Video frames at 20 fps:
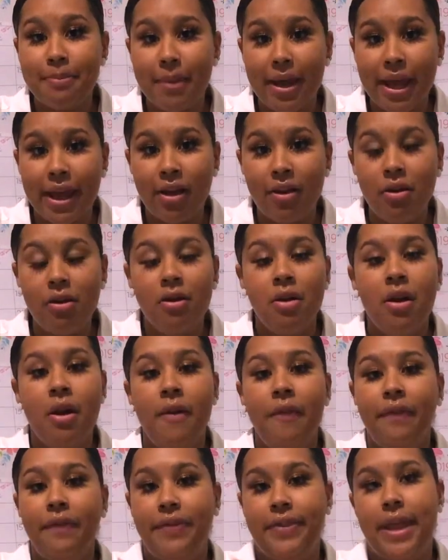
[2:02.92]
mail,
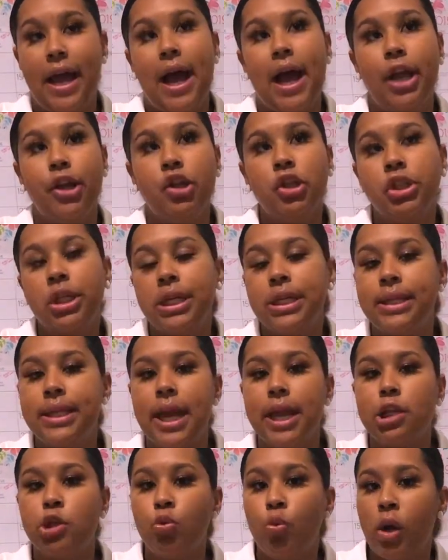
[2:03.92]
that usually
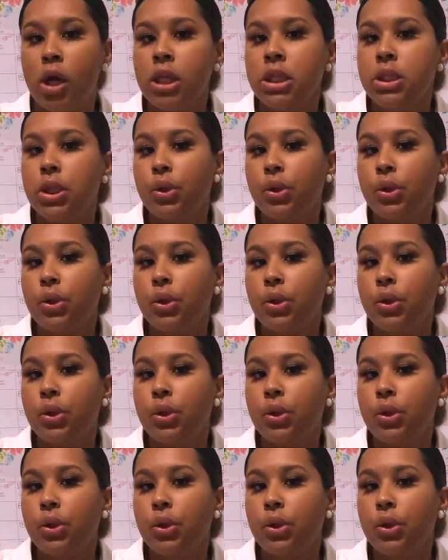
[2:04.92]
takes 1